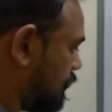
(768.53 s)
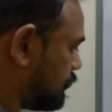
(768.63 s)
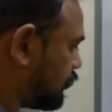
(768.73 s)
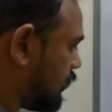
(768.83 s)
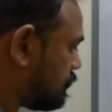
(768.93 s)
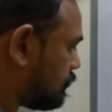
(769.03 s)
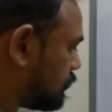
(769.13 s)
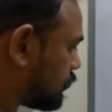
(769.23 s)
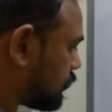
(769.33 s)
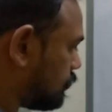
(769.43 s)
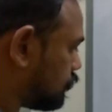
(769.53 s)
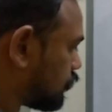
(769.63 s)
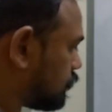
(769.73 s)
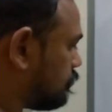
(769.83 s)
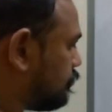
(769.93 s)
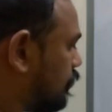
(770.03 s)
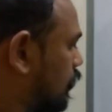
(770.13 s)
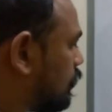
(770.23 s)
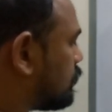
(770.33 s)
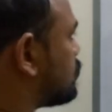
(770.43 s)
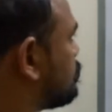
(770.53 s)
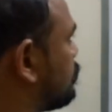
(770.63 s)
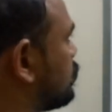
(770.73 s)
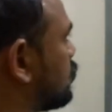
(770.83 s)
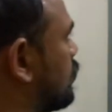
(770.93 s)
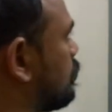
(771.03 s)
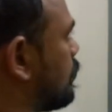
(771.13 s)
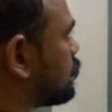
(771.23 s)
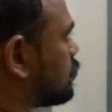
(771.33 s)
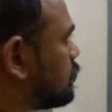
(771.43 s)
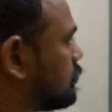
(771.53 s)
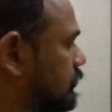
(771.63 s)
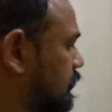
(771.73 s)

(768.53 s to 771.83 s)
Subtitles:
for the differential equation,